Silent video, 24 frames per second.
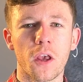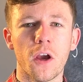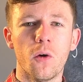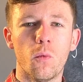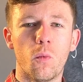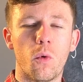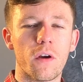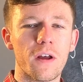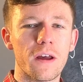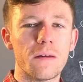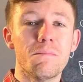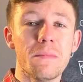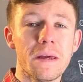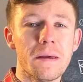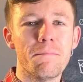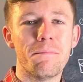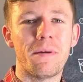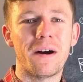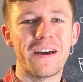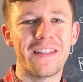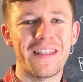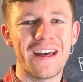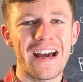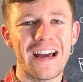What I mean
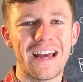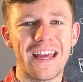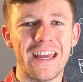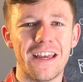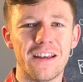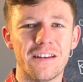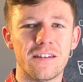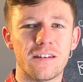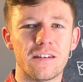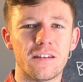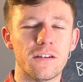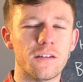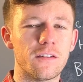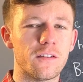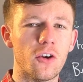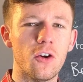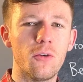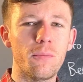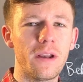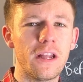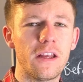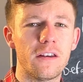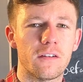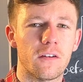by that is so
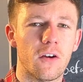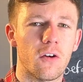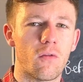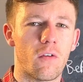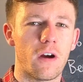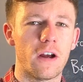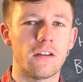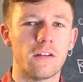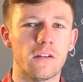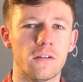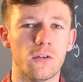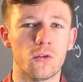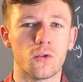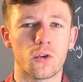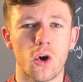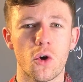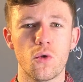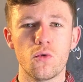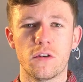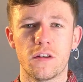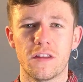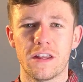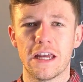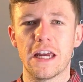many songwriters will
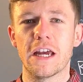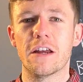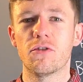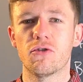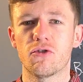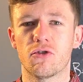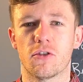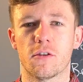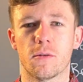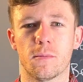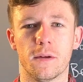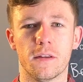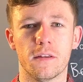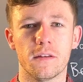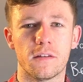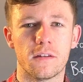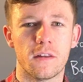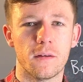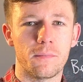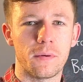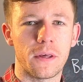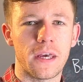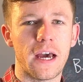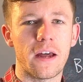go to the instruments,
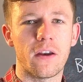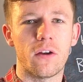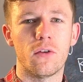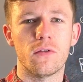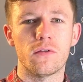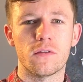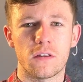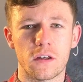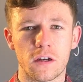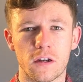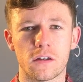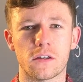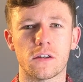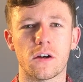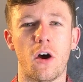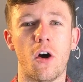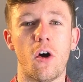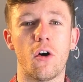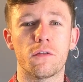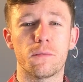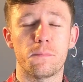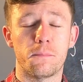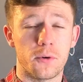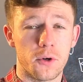the pianos, the
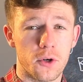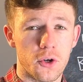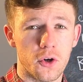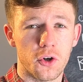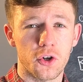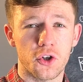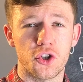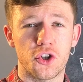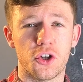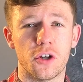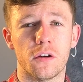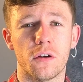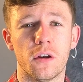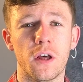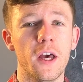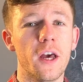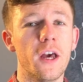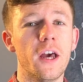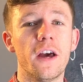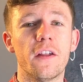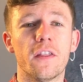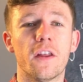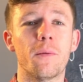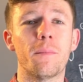guitars, production,
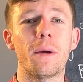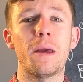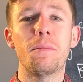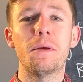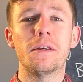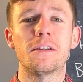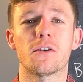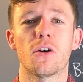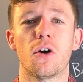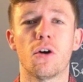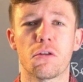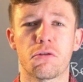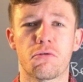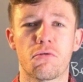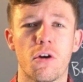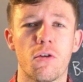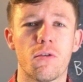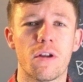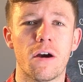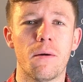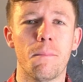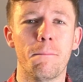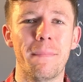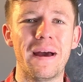they'll maybe start
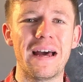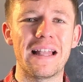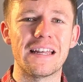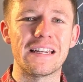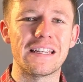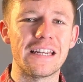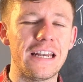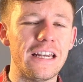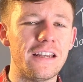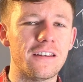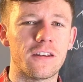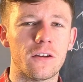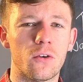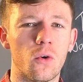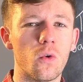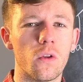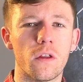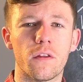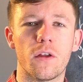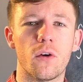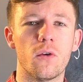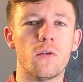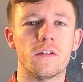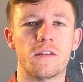throwing out melodies and all
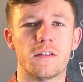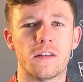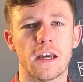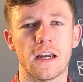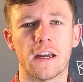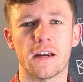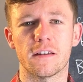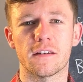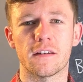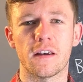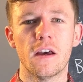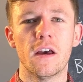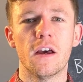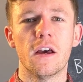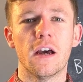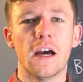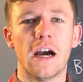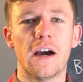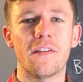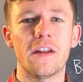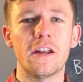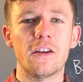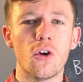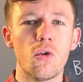of those things,
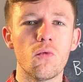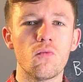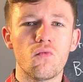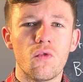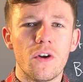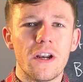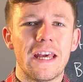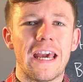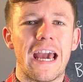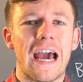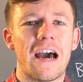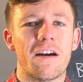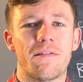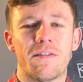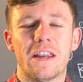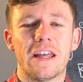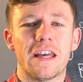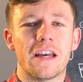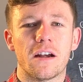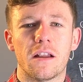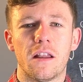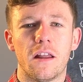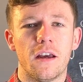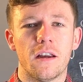and they don't really have any
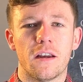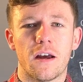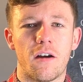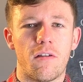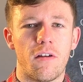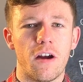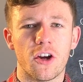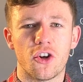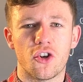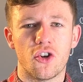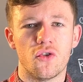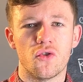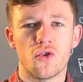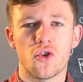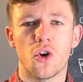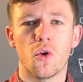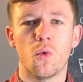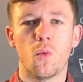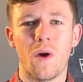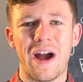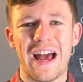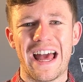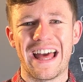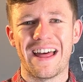clear direction to
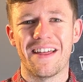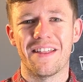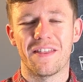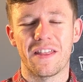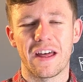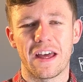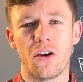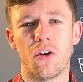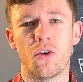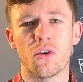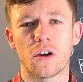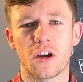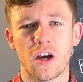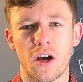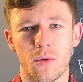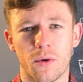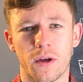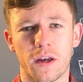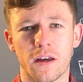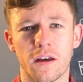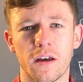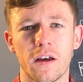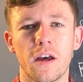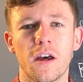where they are
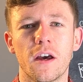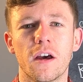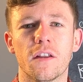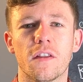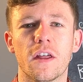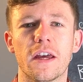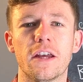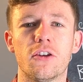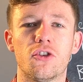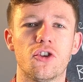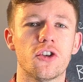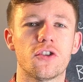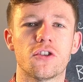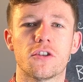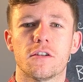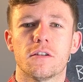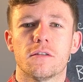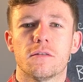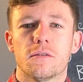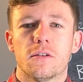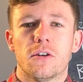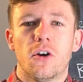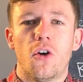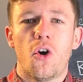going. They just
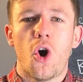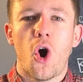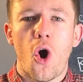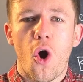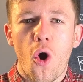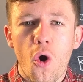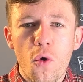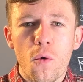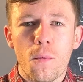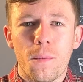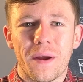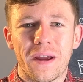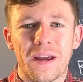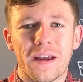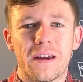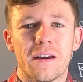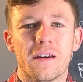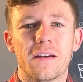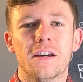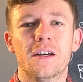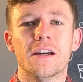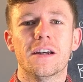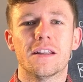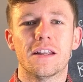are hoping
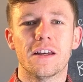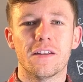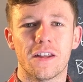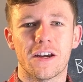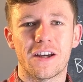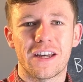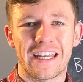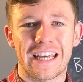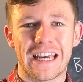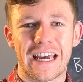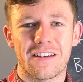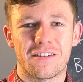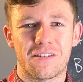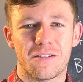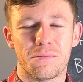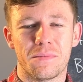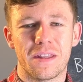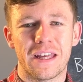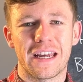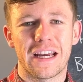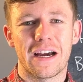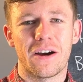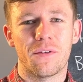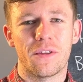that they're going to get
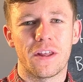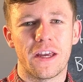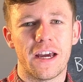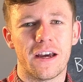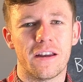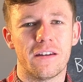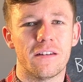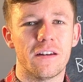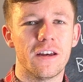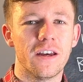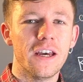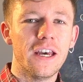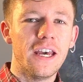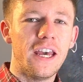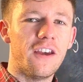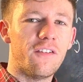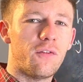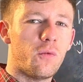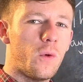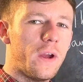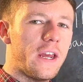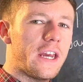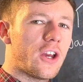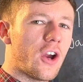something out the end.
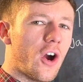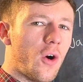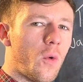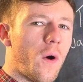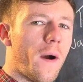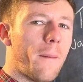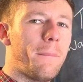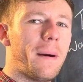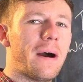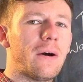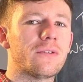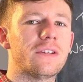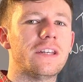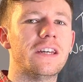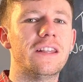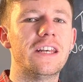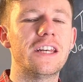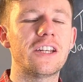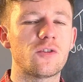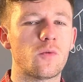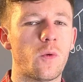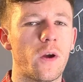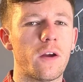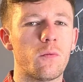If we go about it
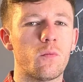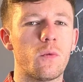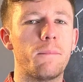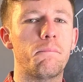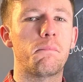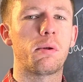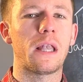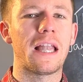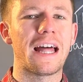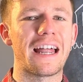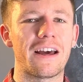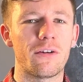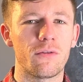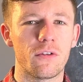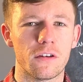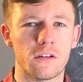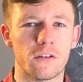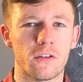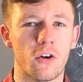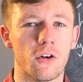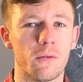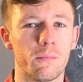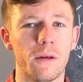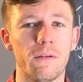this way and we plan out the
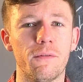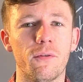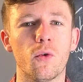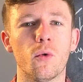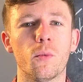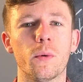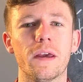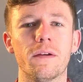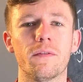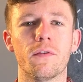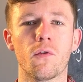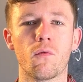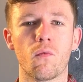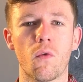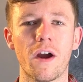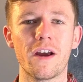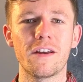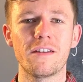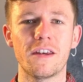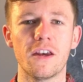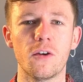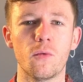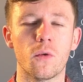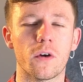song before we even
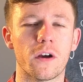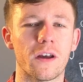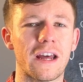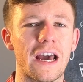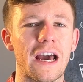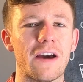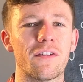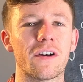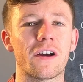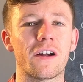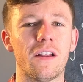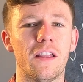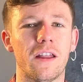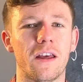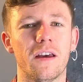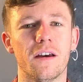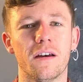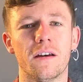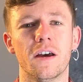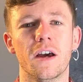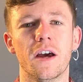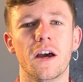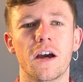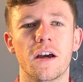write it, we're going to have a
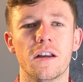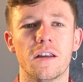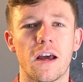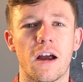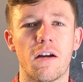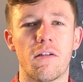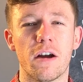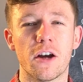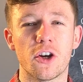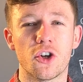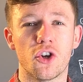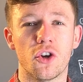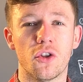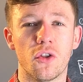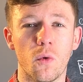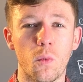clear direction.